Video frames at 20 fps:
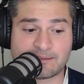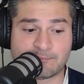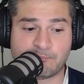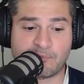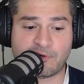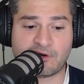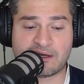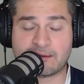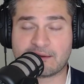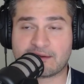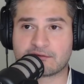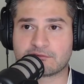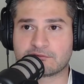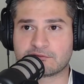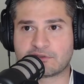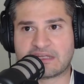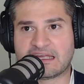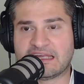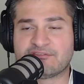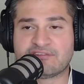by,
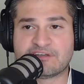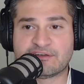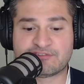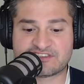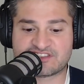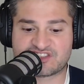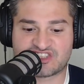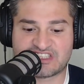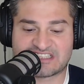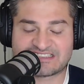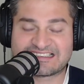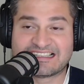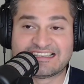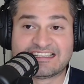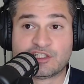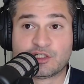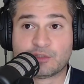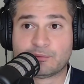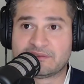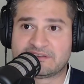even if it's just a
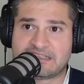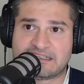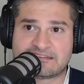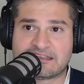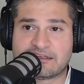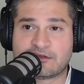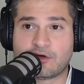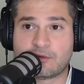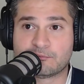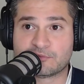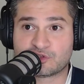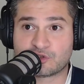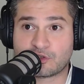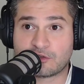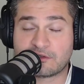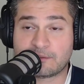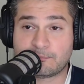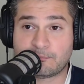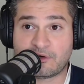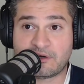little bit that they got
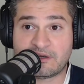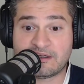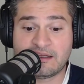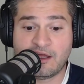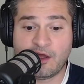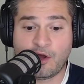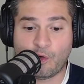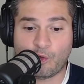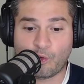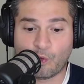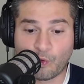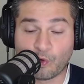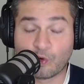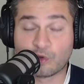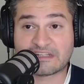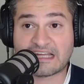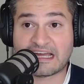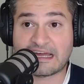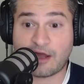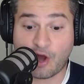majority by, all
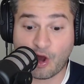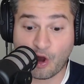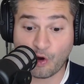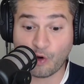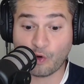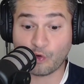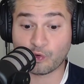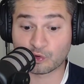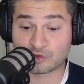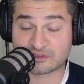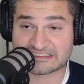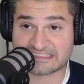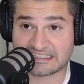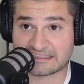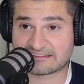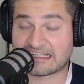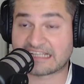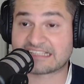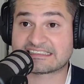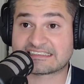that whole
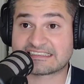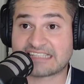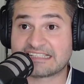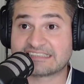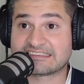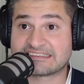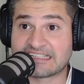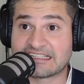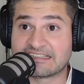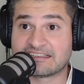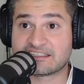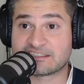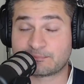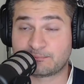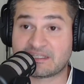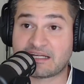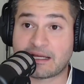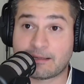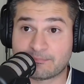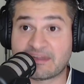that state's senators
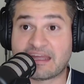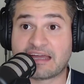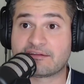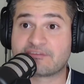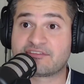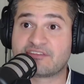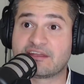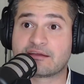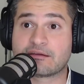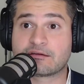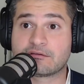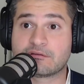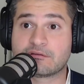become that thing.